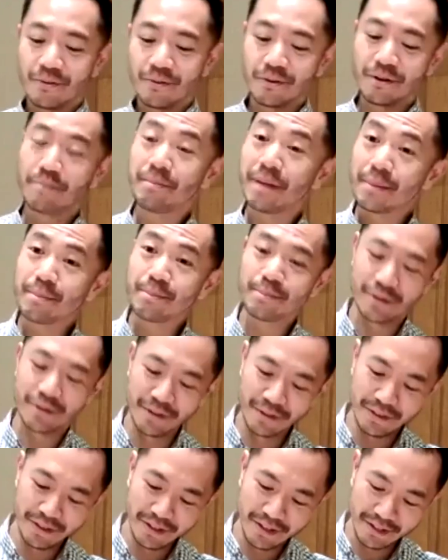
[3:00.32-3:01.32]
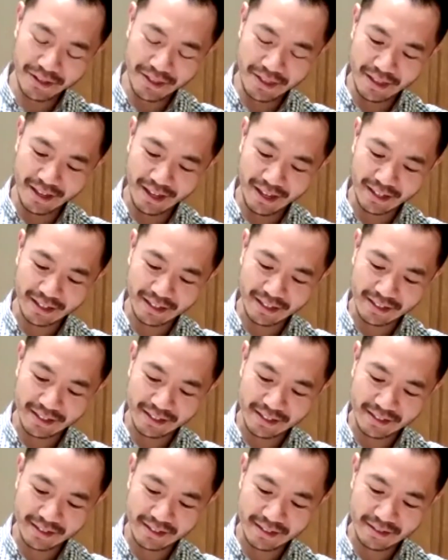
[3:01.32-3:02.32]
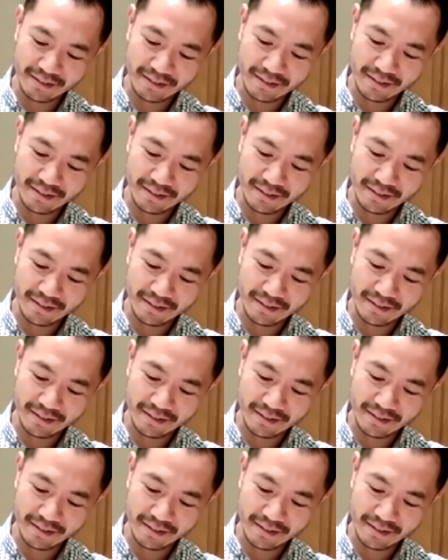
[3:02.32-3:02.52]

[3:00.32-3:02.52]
Remember the good things.